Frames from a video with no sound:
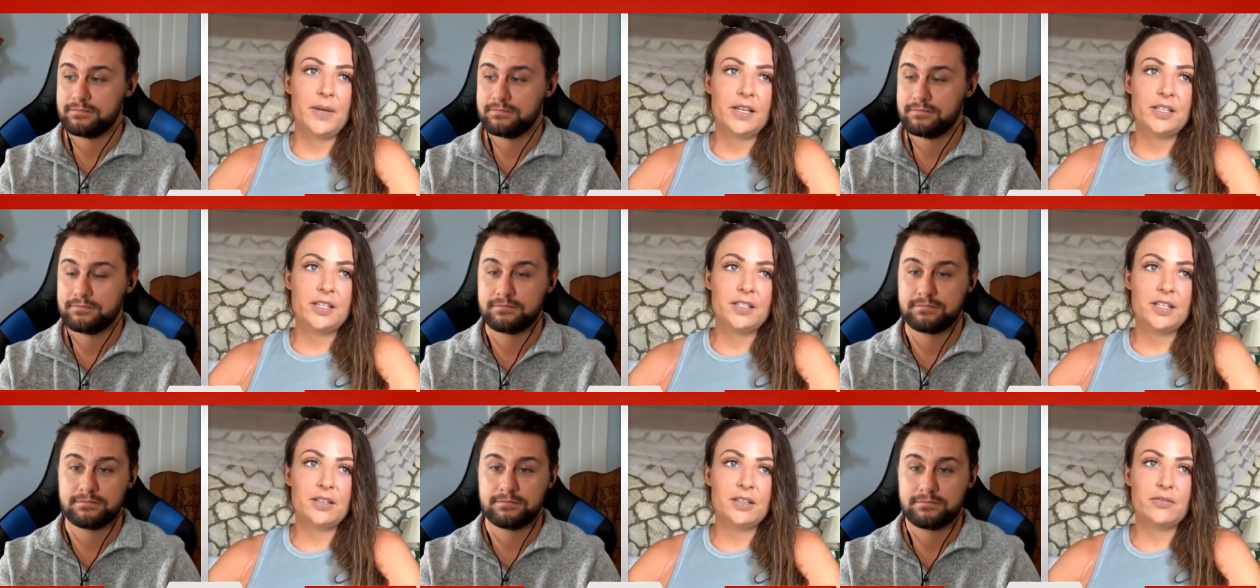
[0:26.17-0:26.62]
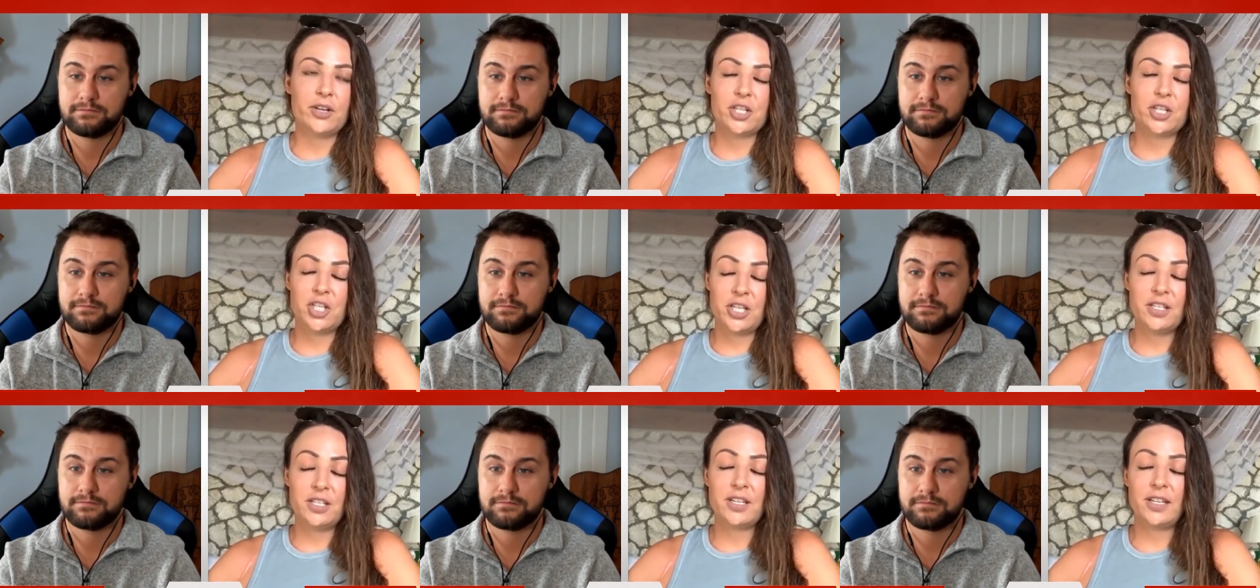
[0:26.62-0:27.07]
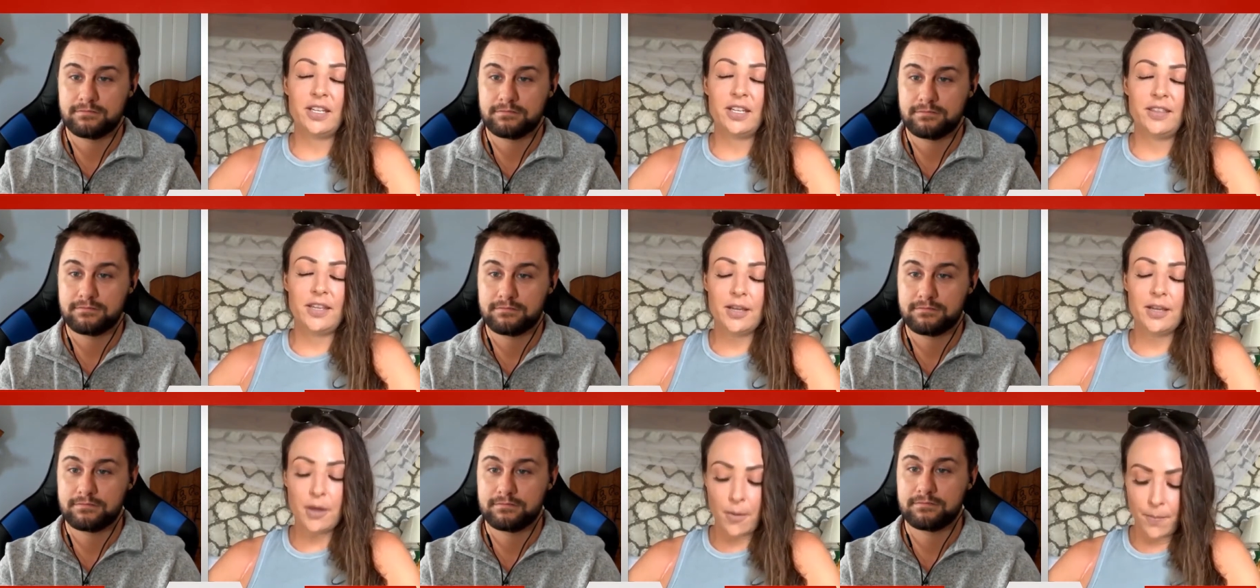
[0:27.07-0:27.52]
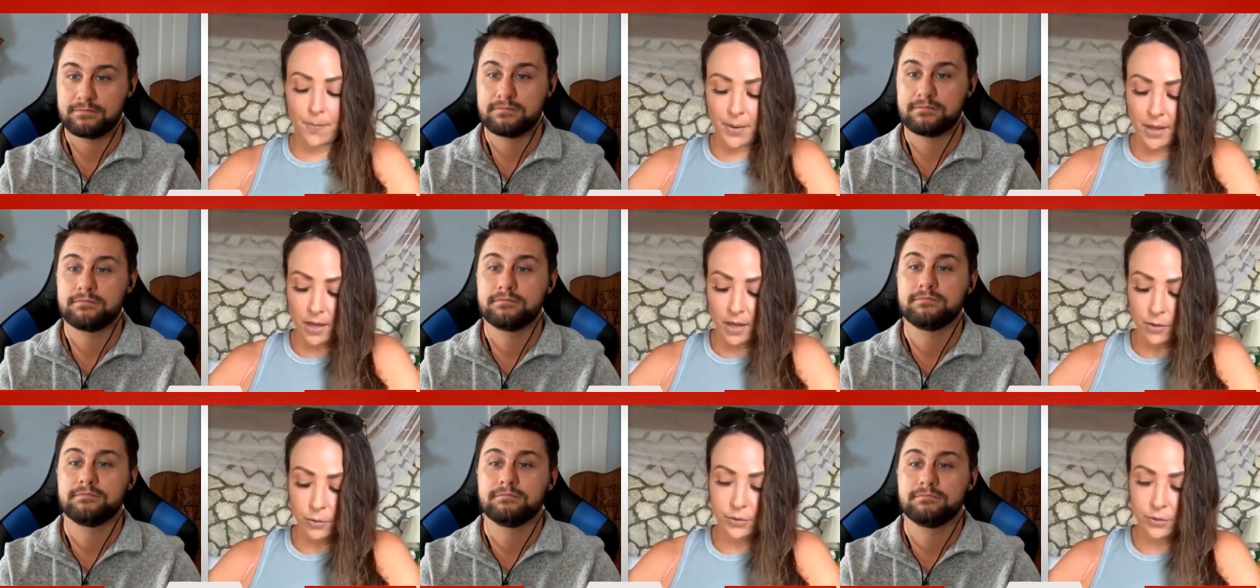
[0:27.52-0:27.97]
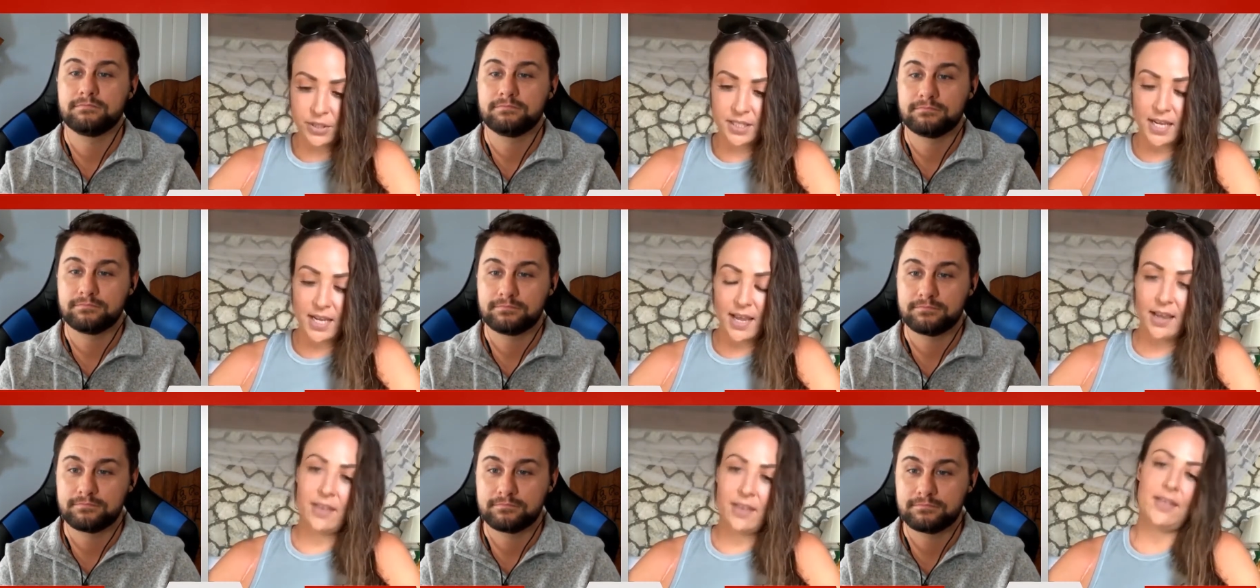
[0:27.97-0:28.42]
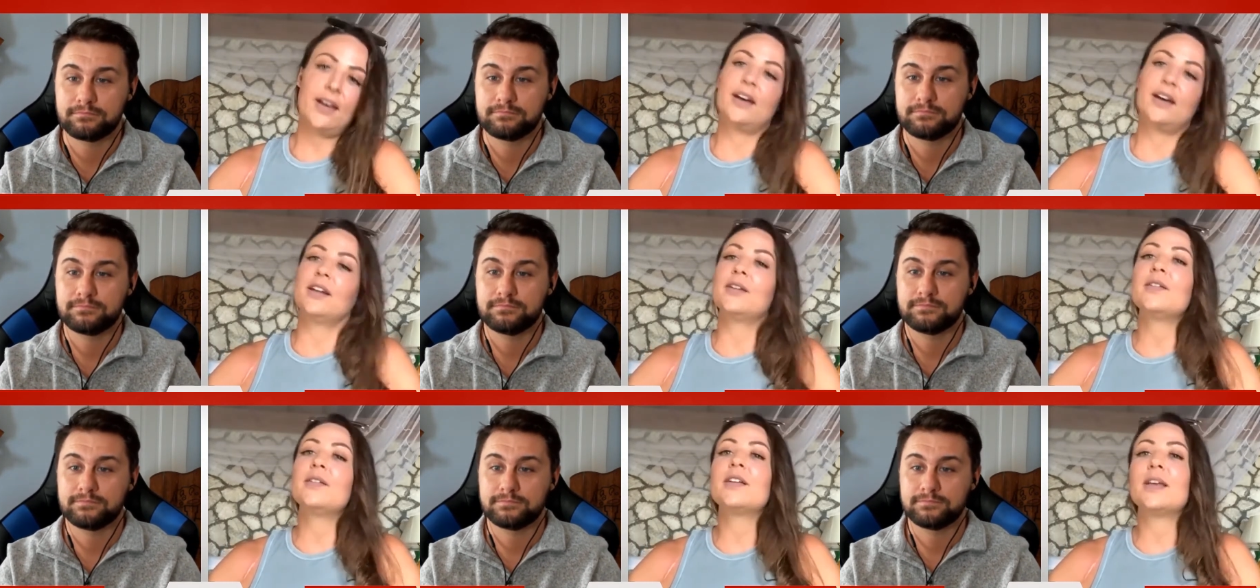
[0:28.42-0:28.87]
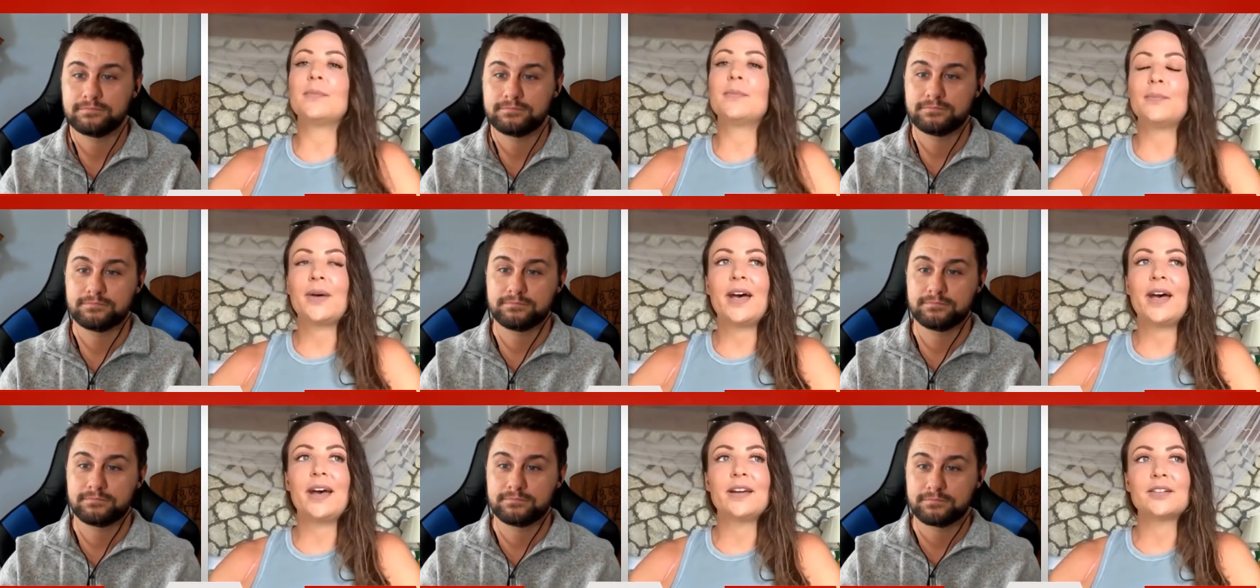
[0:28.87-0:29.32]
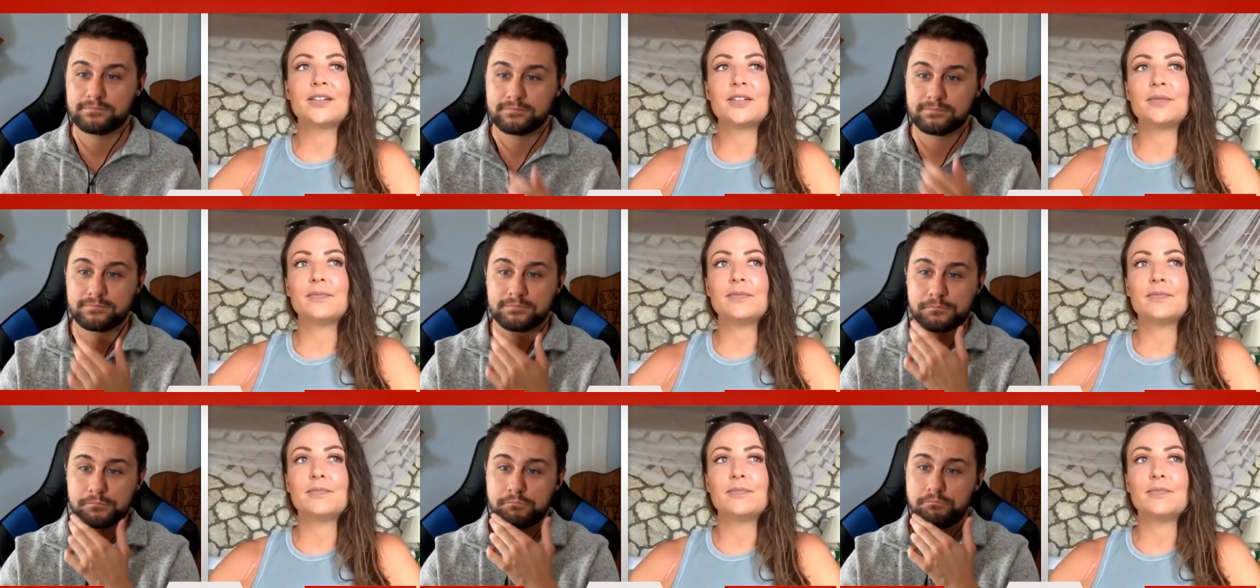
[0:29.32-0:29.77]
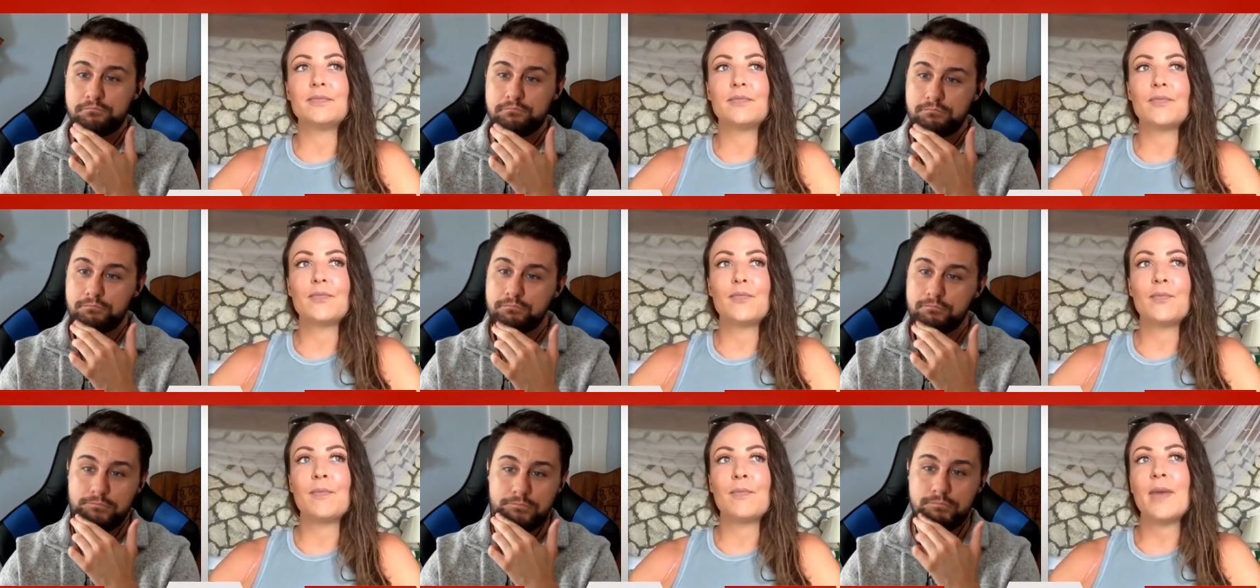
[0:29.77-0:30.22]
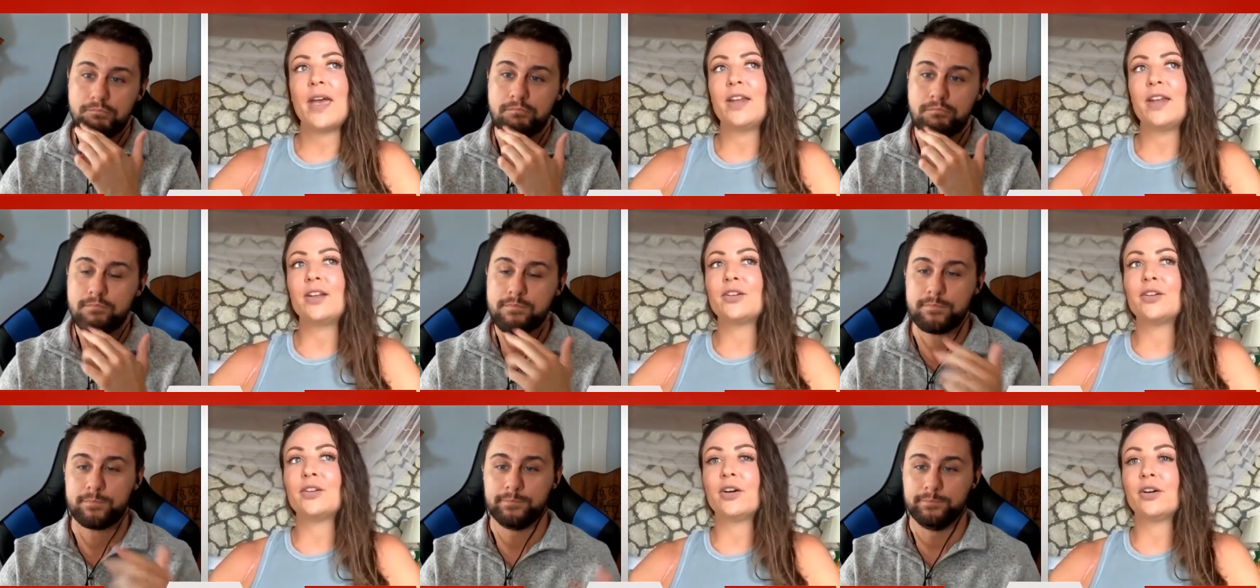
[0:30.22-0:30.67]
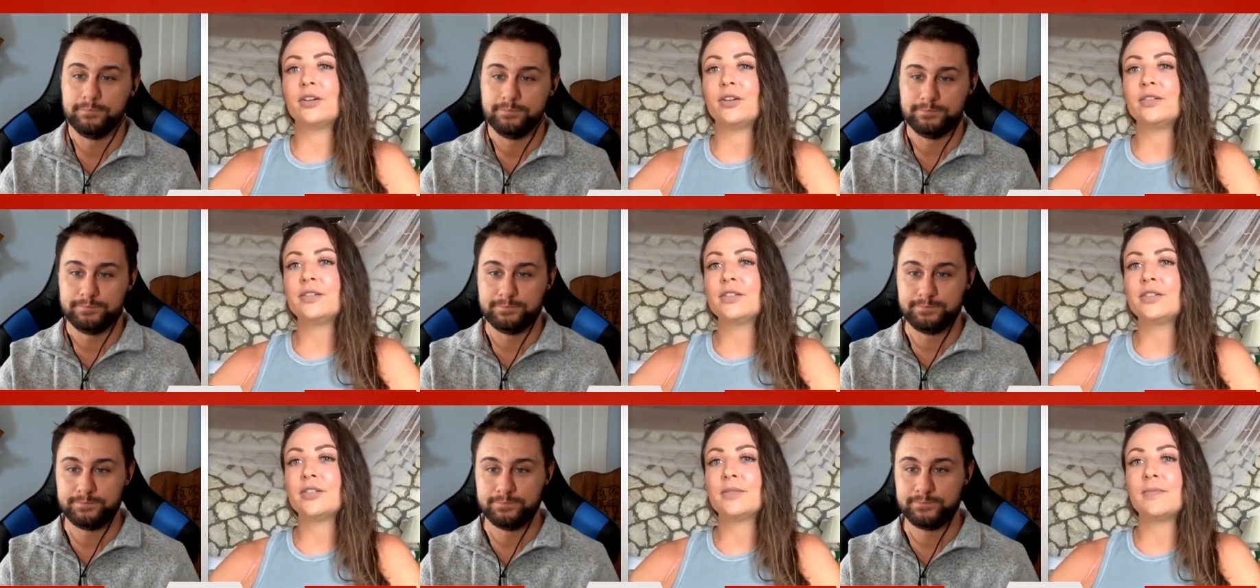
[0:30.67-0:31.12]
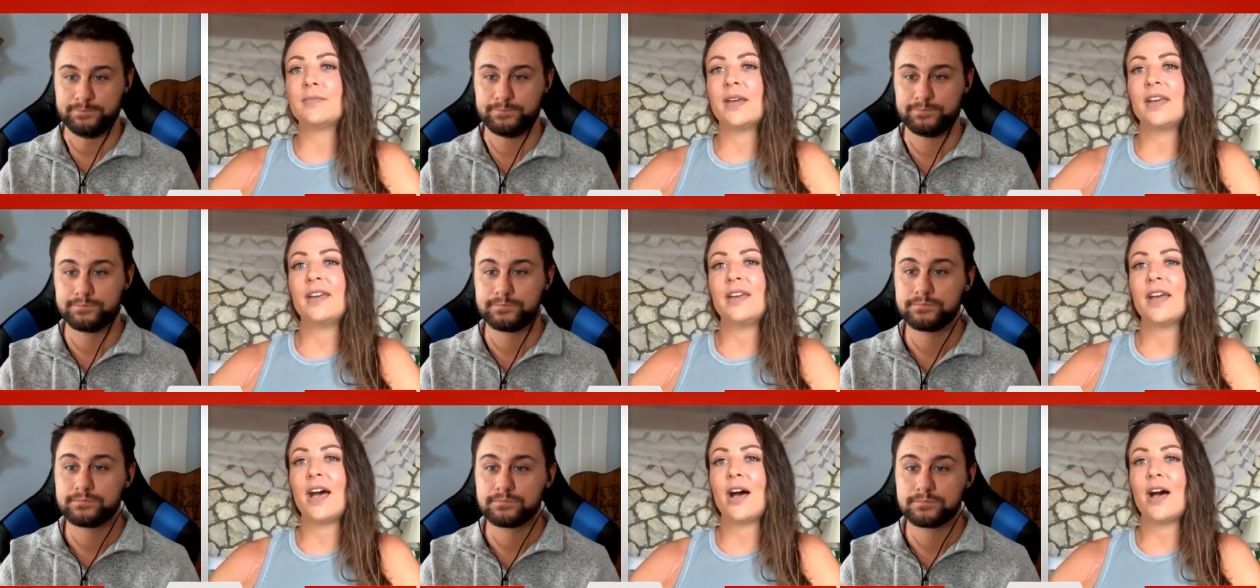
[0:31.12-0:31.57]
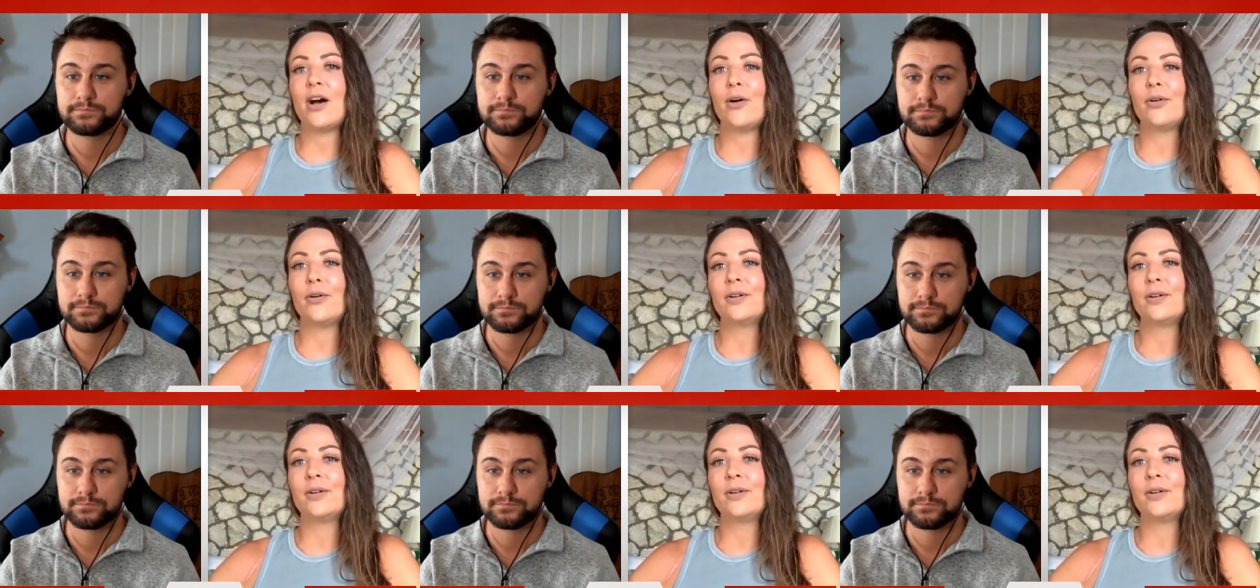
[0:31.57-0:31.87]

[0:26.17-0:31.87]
Speaker 1: didn't rush into anything. But I will say that Impact made it known to me how